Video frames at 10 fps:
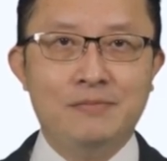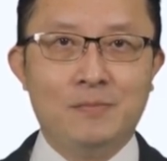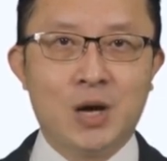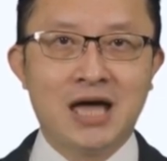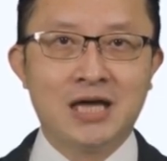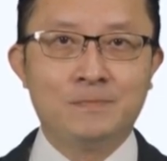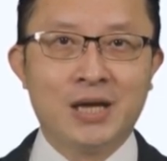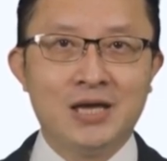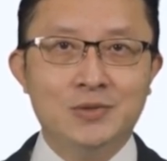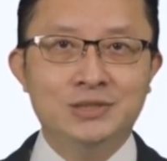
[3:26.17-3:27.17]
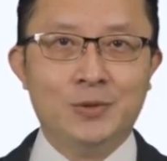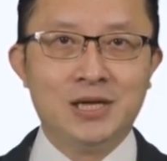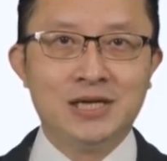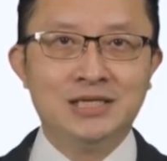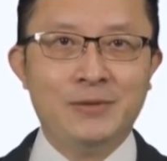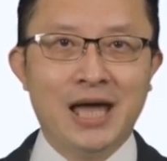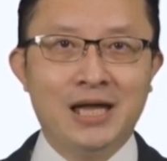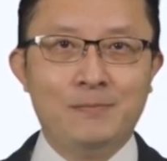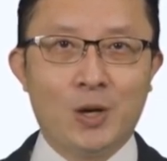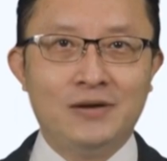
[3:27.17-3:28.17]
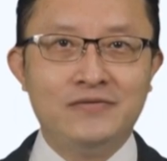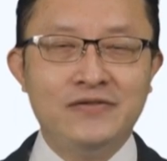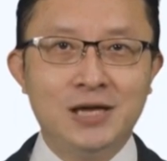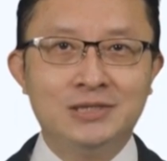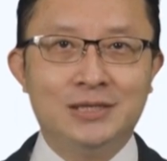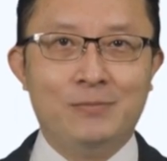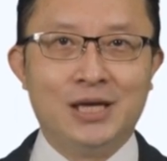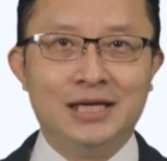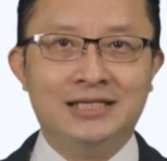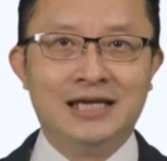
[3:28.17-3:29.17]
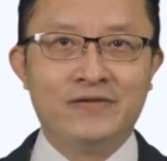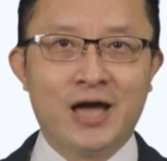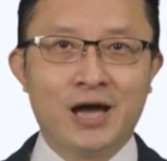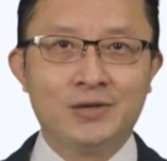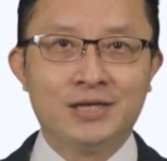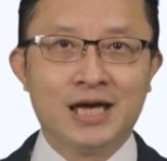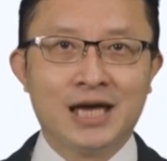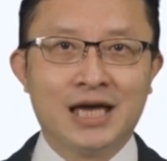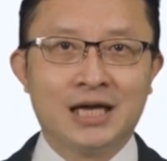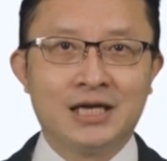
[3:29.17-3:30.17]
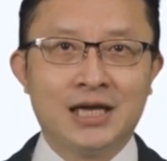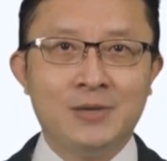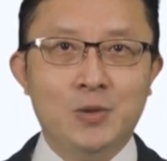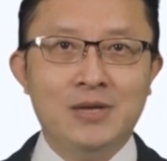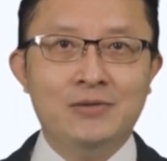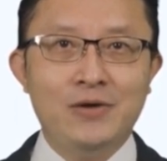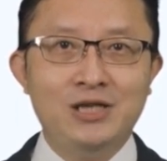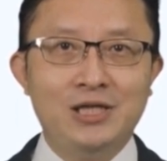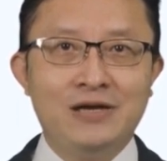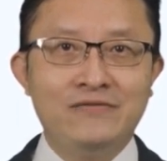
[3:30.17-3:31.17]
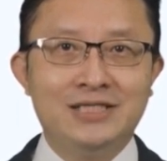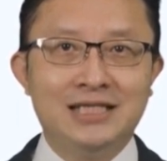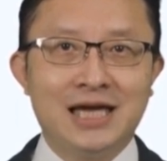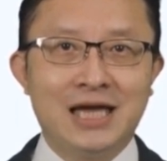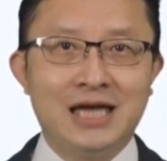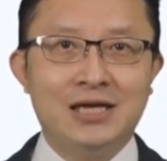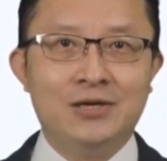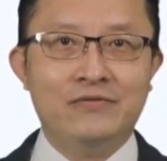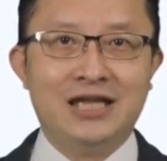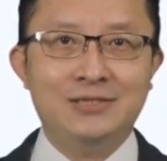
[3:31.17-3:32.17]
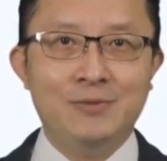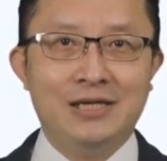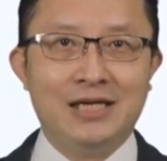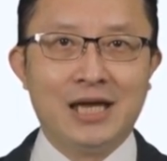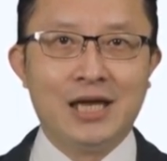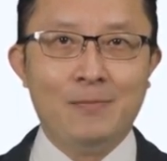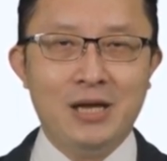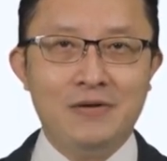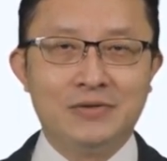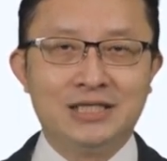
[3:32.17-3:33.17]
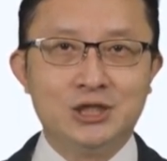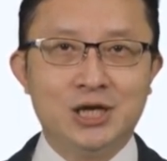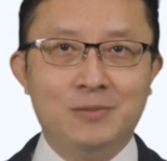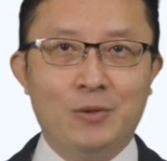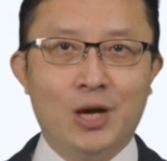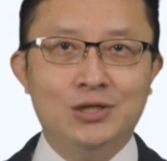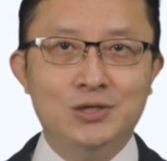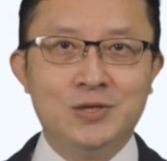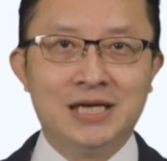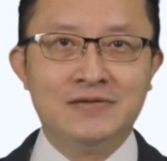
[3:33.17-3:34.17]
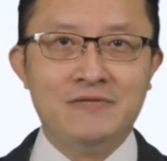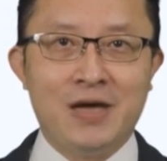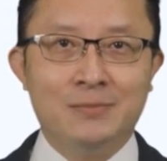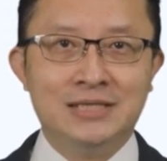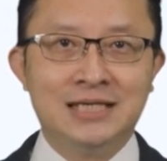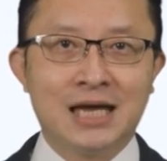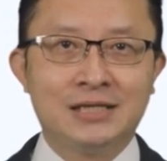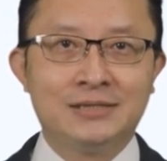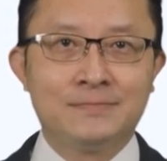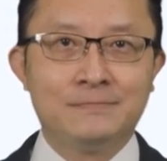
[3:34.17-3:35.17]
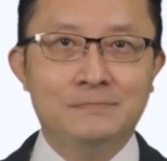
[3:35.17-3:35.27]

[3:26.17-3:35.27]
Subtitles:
Why are buyers willing to pay 1,000 PSF higher in a neighboring project for stay and investment when there is a cheaper alternative right beside it?